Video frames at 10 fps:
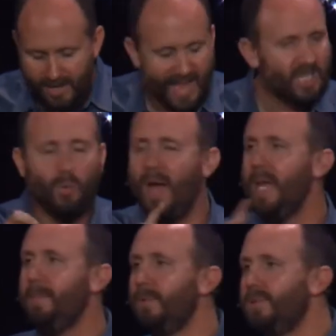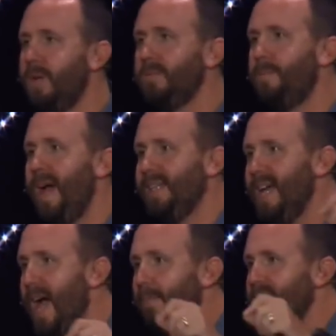That's why Hebrews comes back
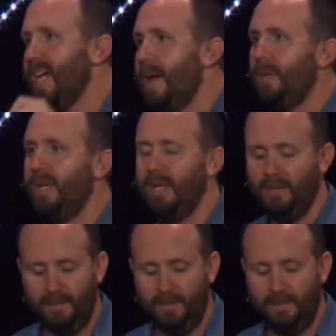time and time again,